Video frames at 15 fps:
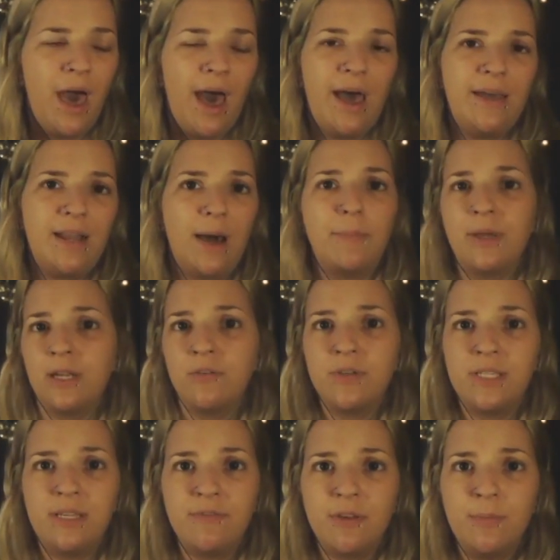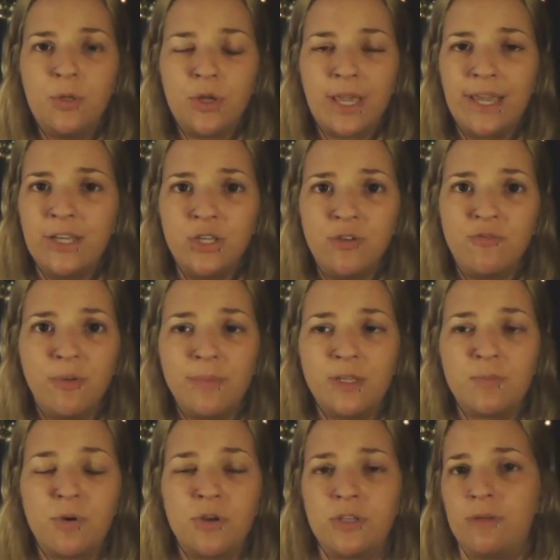and I'm going to receive communication from this
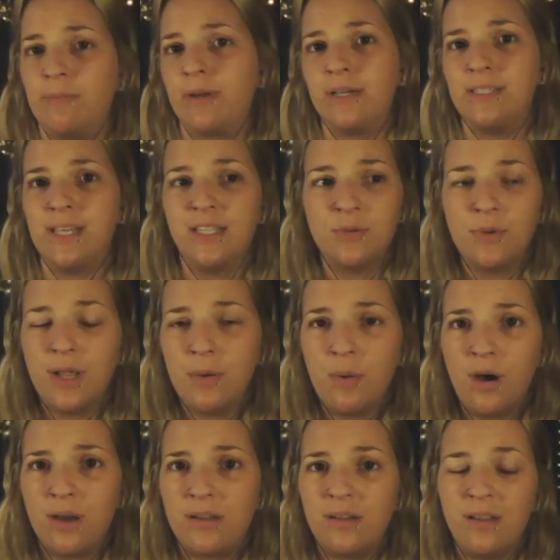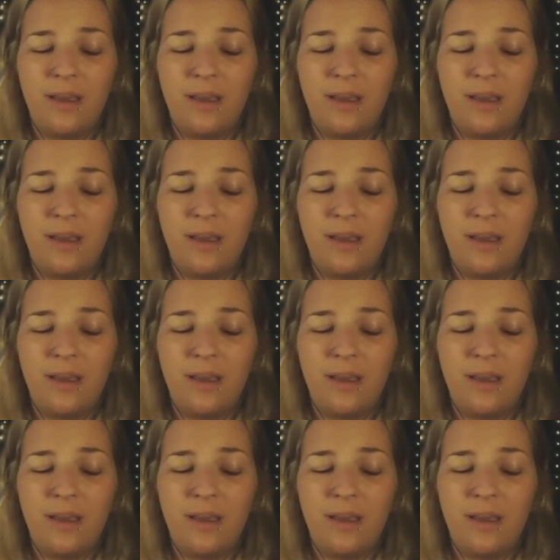person because that's what I want,